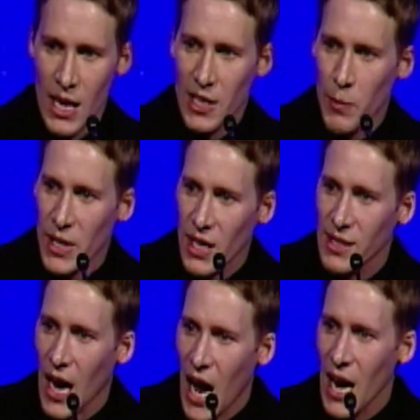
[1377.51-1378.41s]
It's because
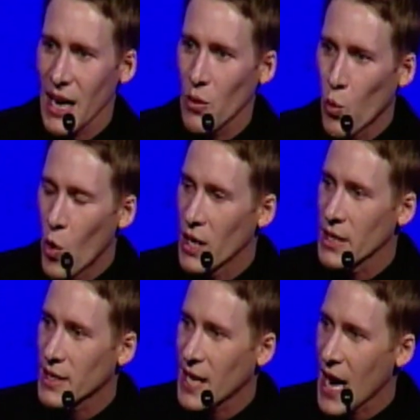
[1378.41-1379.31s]
I want
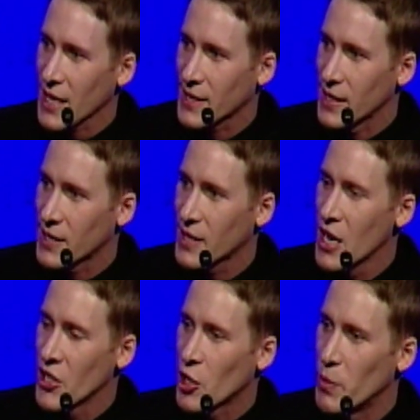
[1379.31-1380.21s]
Texas
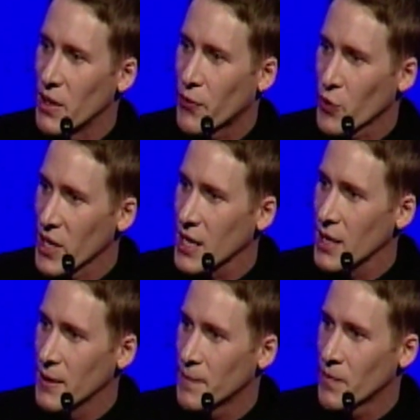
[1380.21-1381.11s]
to be
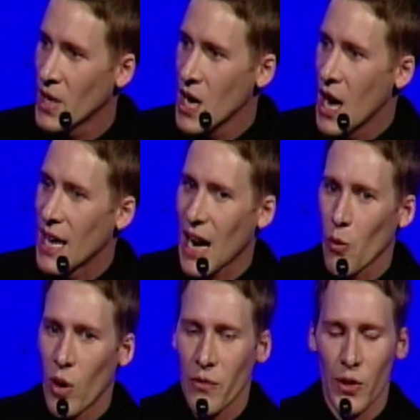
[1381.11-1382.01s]
free, and I
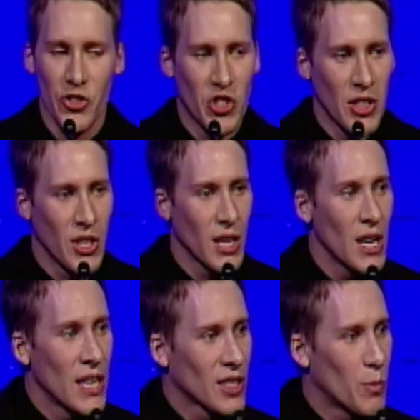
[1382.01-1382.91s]
want Virginia
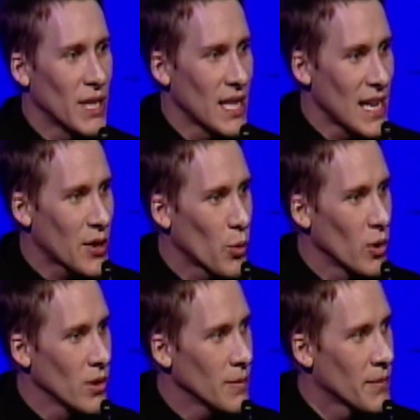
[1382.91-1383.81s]
to be
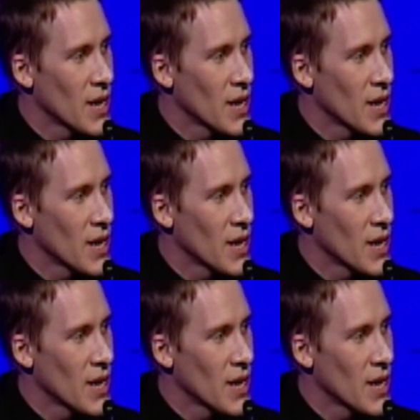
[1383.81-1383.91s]
equal.